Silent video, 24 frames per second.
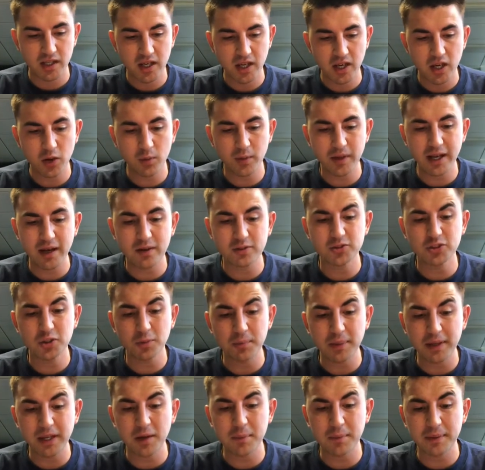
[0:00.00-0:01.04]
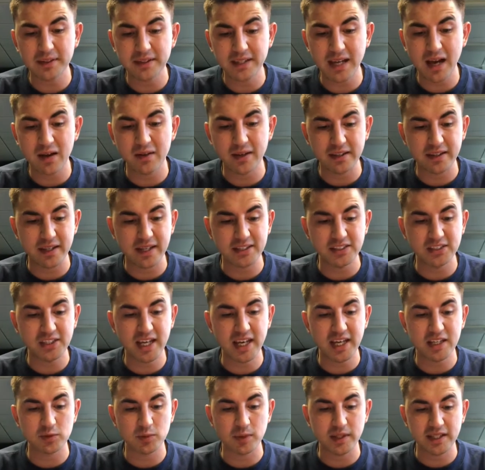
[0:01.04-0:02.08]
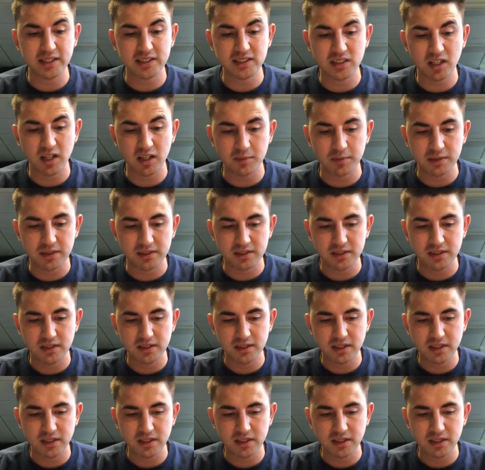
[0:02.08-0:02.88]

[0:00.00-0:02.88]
who were now jumping up and down in their chairs with excitement.